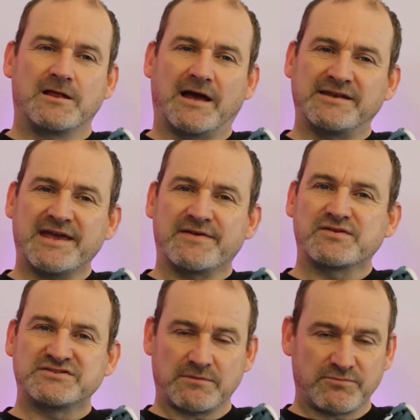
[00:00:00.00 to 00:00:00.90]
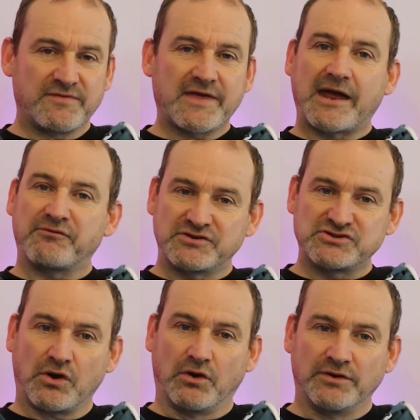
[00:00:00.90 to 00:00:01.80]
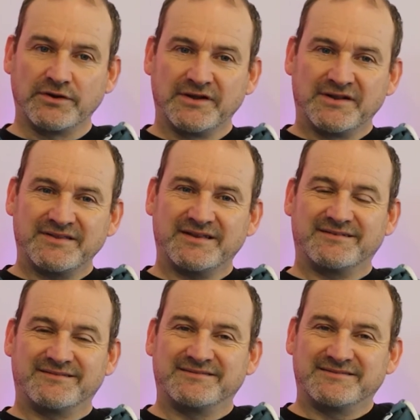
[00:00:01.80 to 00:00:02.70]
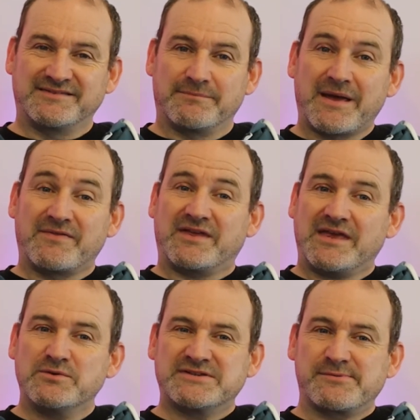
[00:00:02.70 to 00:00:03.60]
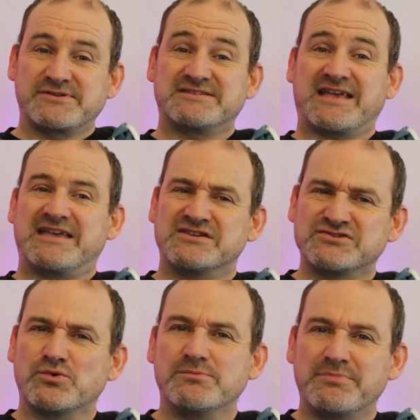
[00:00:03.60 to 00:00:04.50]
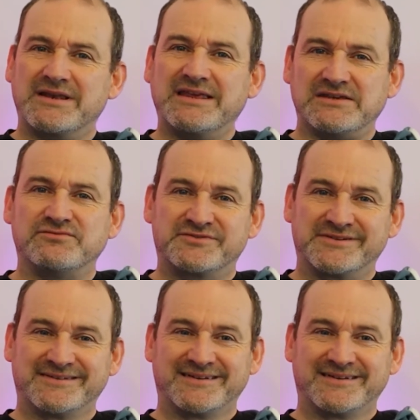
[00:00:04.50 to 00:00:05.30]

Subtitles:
And yet there's something there for John that meant that he was able to say he saw and believed.